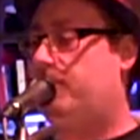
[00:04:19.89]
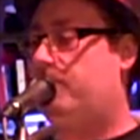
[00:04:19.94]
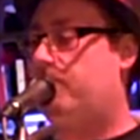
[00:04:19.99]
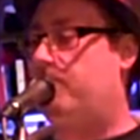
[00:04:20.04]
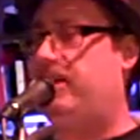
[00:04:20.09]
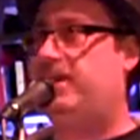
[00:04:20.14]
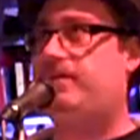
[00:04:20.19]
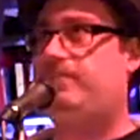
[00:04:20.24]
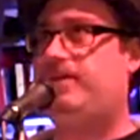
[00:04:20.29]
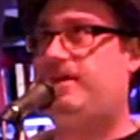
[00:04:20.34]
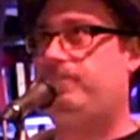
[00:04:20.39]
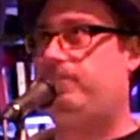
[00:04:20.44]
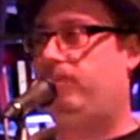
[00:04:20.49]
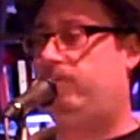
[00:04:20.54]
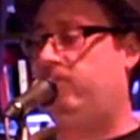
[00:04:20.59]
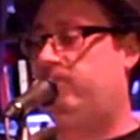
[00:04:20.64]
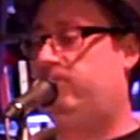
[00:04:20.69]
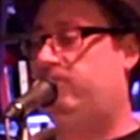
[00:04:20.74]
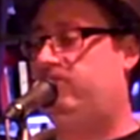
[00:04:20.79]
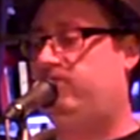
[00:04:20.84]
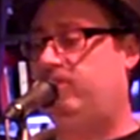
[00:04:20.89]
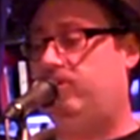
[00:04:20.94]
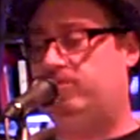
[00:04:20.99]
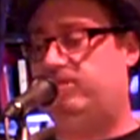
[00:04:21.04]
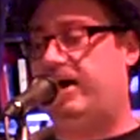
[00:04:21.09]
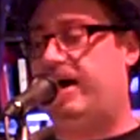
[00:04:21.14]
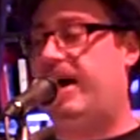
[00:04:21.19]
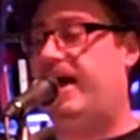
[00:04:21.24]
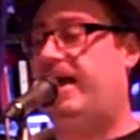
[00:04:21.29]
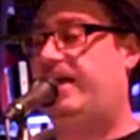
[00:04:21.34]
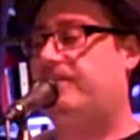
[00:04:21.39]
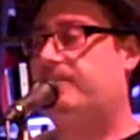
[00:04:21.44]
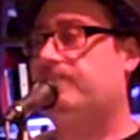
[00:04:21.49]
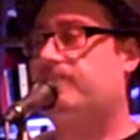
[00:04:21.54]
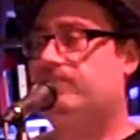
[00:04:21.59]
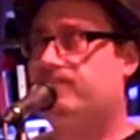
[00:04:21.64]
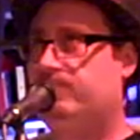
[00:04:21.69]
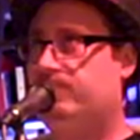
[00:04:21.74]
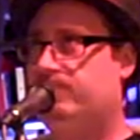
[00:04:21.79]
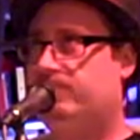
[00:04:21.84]
Many people still die.
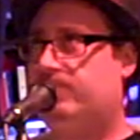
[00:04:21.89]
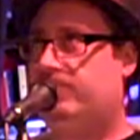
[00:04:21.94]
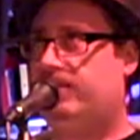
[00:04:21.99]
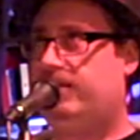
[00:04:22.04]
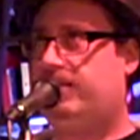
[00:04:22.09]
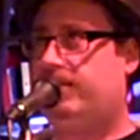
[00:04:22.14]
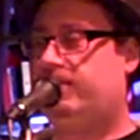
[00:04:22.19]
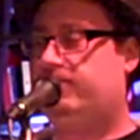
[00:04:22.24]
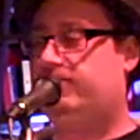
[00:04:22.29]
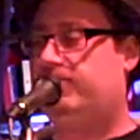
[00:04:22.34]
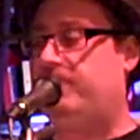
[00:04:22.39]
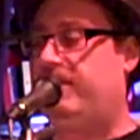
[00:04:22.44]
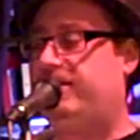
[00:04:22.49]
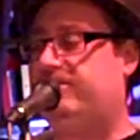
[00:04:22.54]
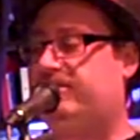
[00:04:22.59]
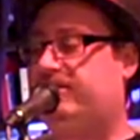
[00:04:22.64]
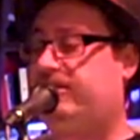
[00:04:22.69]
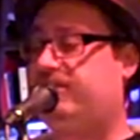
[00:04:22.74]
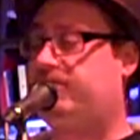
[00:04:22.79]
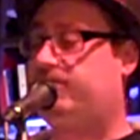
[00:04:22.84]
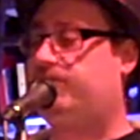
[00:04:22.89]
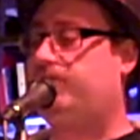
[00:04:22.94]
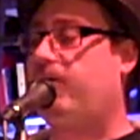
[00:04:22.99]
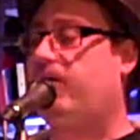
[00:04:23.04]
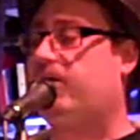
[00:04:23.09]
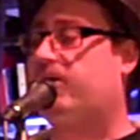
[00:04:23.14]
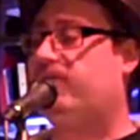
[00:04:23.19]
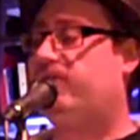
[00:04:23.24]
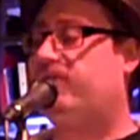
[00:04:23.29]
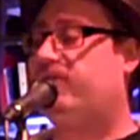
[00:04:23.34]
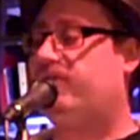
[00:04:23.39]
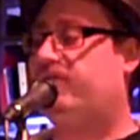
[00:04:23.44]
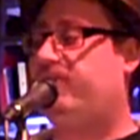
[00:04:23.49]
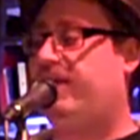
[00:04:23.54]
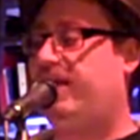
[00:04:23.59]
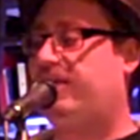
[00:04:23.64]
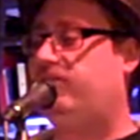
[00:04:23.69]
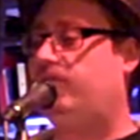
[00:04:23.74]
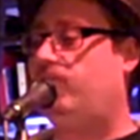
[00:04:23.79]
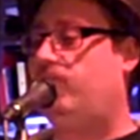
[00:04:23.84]
Domesticus' spark
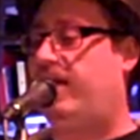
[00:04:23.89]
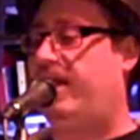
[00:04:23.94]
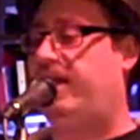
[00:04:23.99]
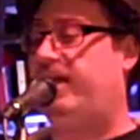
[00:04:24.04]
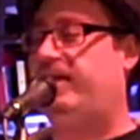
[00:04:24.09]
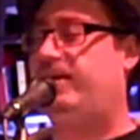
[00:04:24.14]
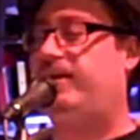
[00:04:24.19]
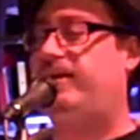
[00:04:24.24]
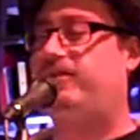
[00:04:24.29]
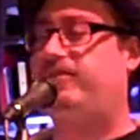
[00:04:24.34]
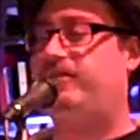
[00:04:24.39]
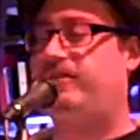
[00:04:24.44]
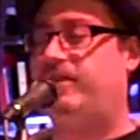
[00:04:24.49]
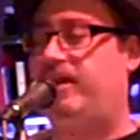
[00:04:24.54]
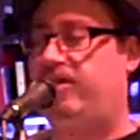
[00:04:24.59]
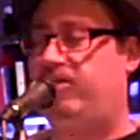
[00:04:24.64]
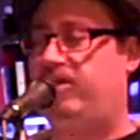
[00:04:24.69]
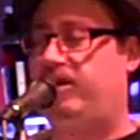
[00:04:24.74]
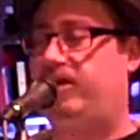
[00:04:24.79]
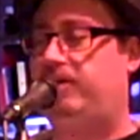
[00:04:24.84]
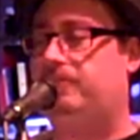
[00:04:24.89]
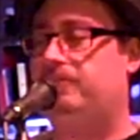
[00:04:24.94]
fades away into nothing.